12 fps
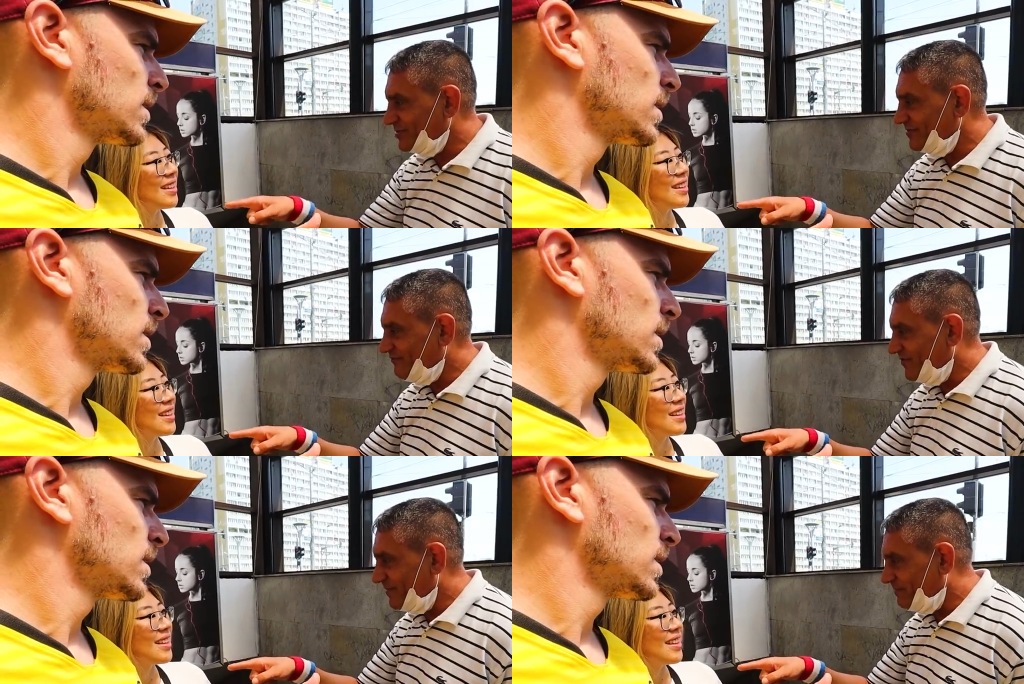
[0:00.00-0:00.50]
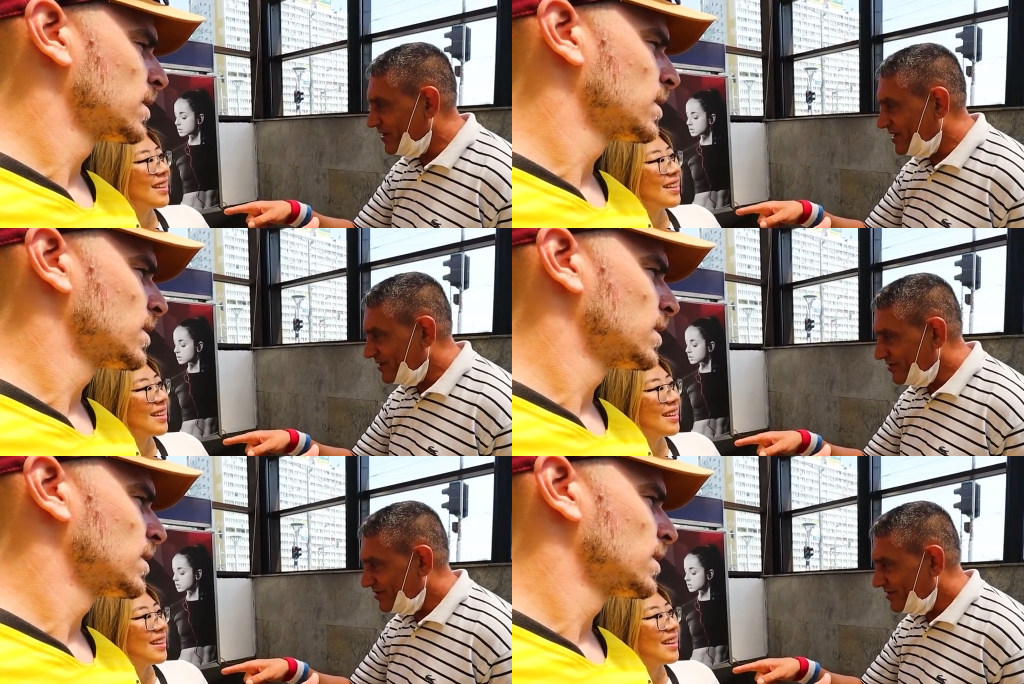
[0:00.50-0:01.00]
Speaker 1: to the Philippines,
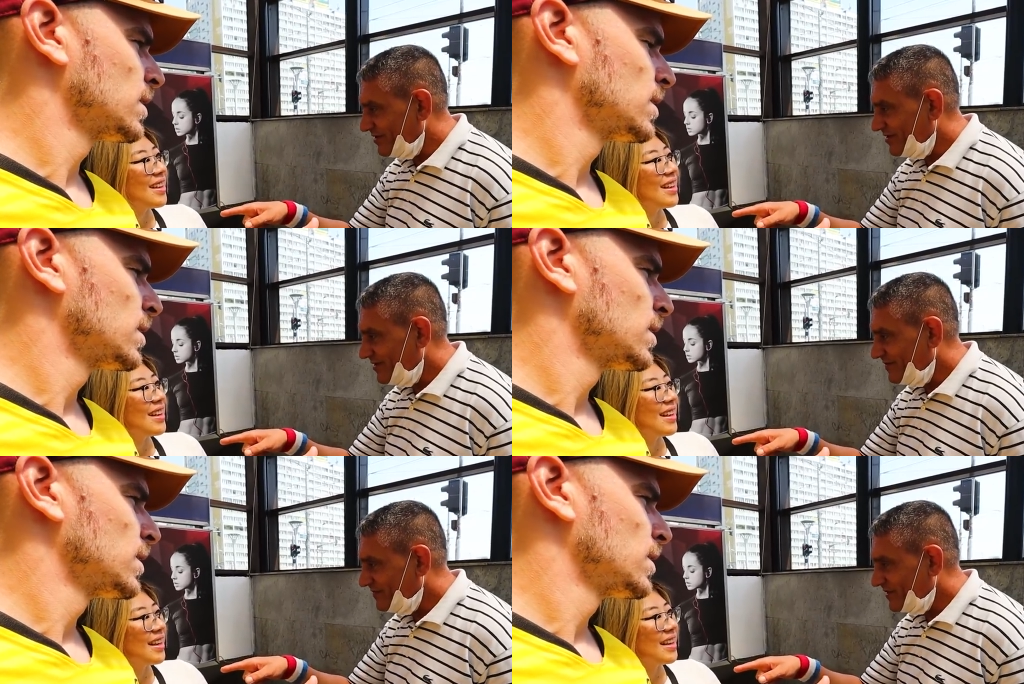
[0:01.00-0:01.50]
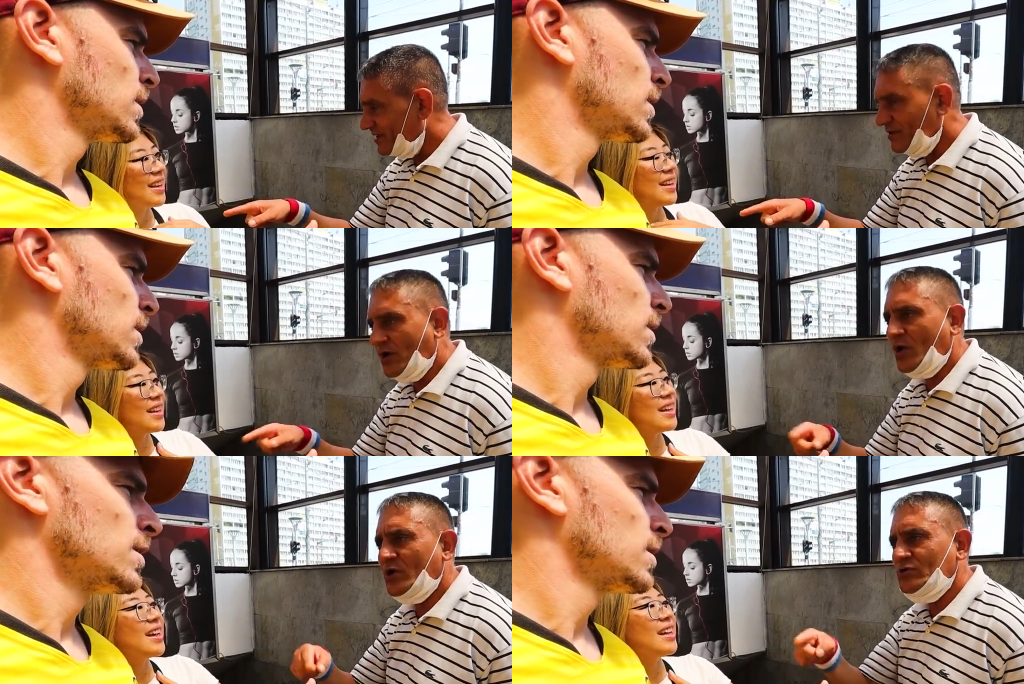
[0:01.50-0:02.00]
nu?
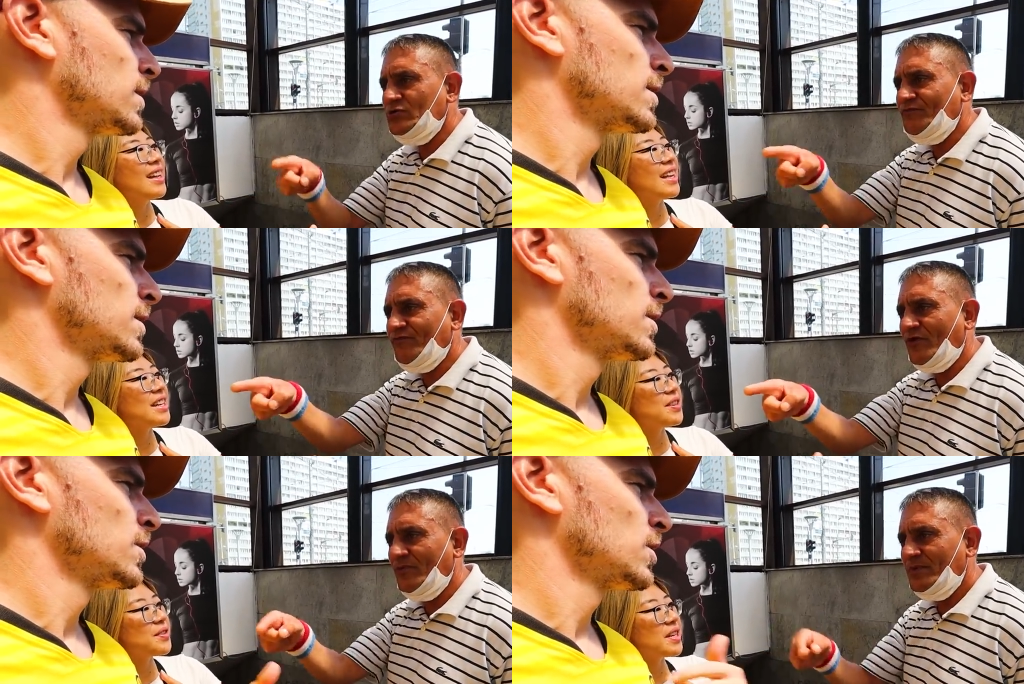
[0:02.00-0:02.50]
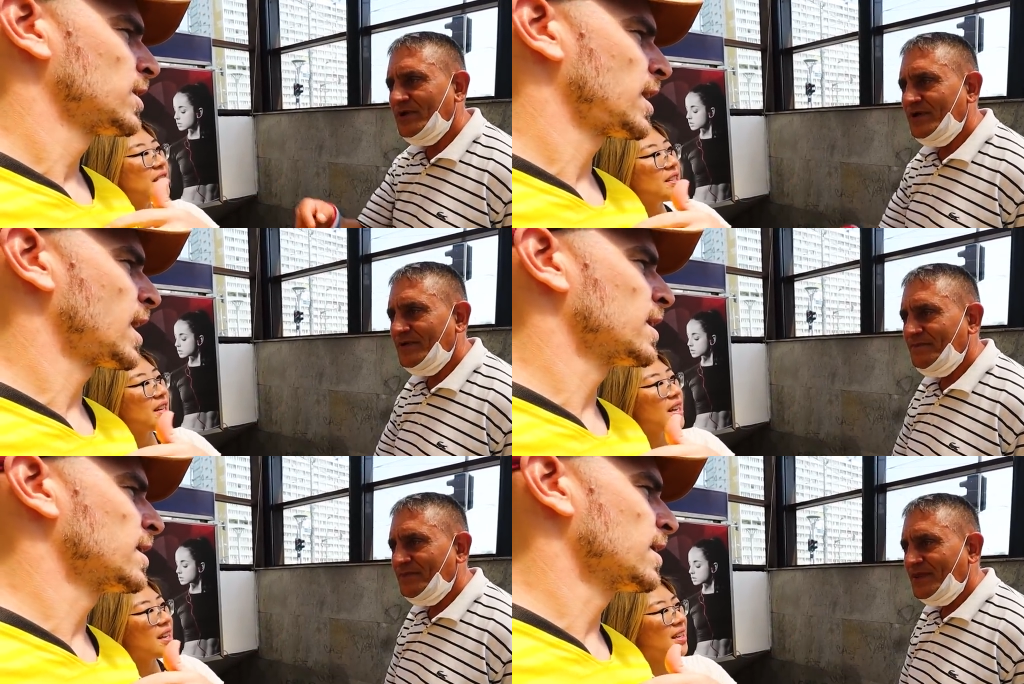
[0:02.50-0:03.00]
Or tu from Indonesia.
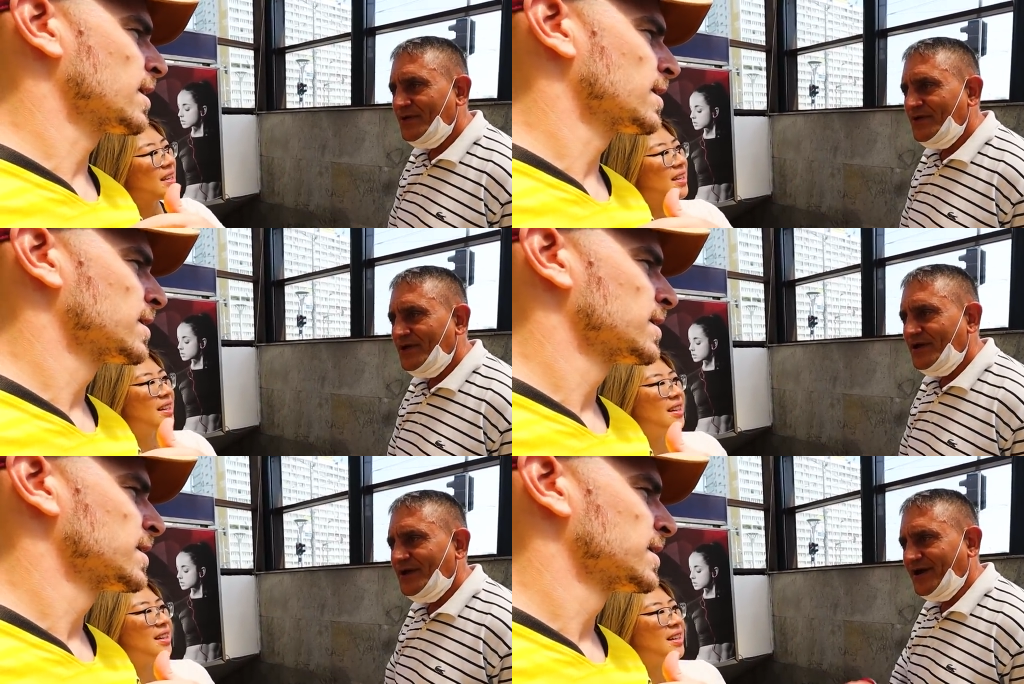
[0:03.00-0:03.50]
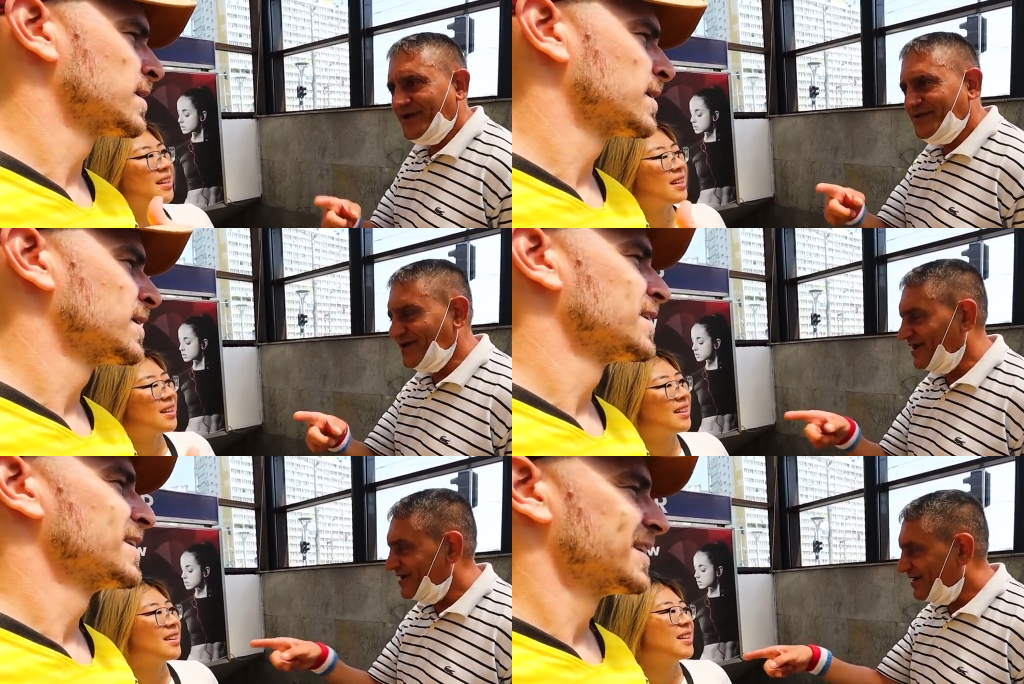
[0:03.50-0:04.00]
Canada.
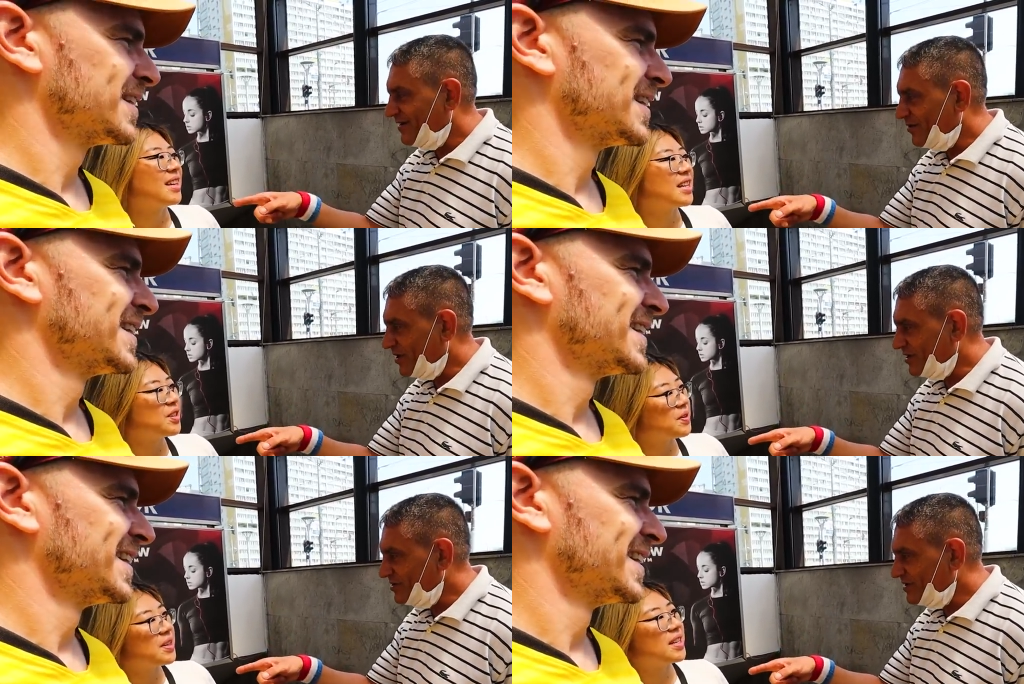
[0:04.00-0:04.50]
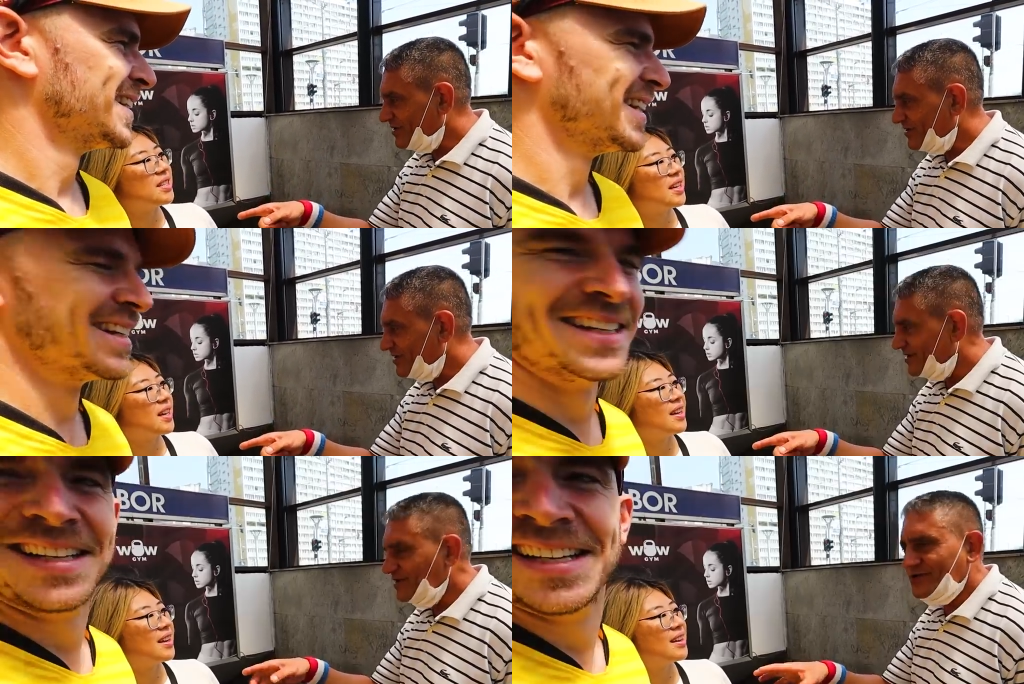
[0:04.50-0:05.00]
Canada. Indonesia.
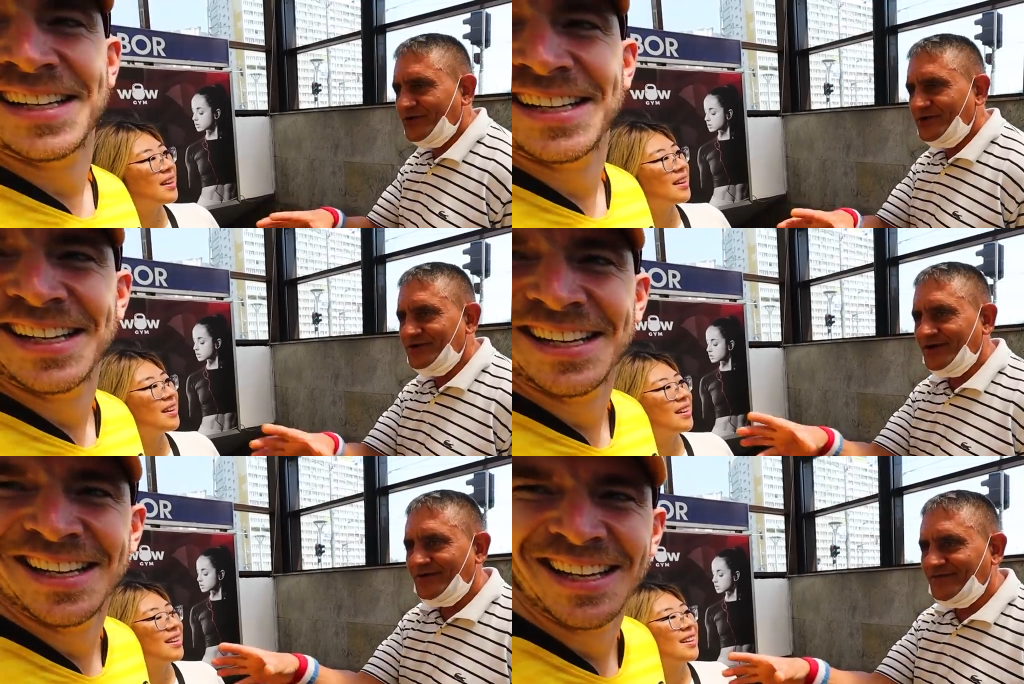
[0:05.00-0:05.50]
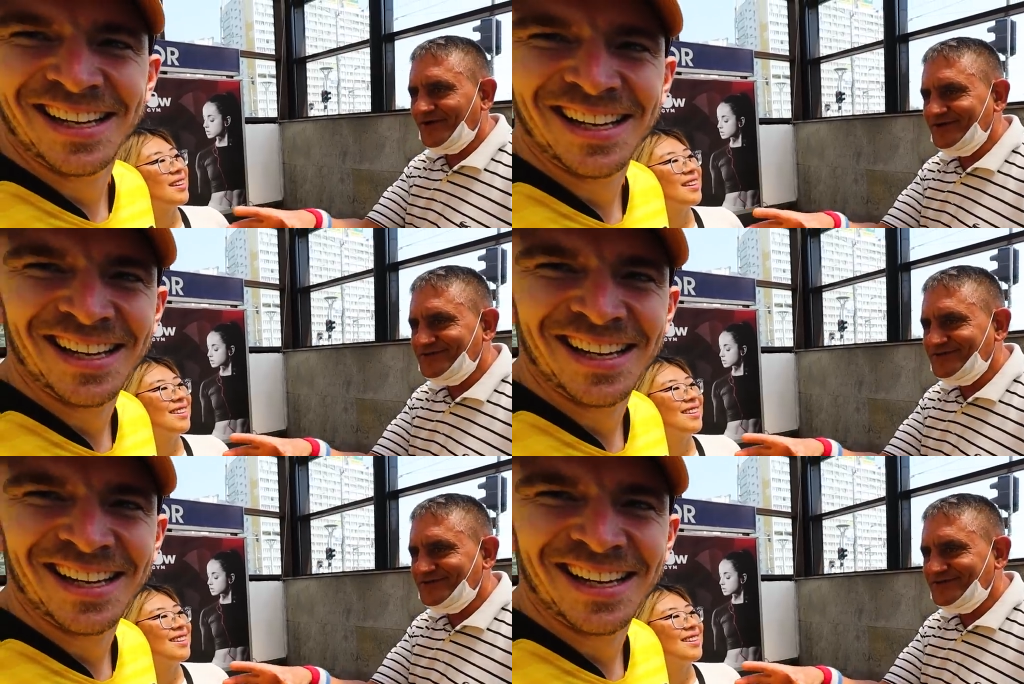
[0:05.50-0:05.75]
Or Indonesia. Vă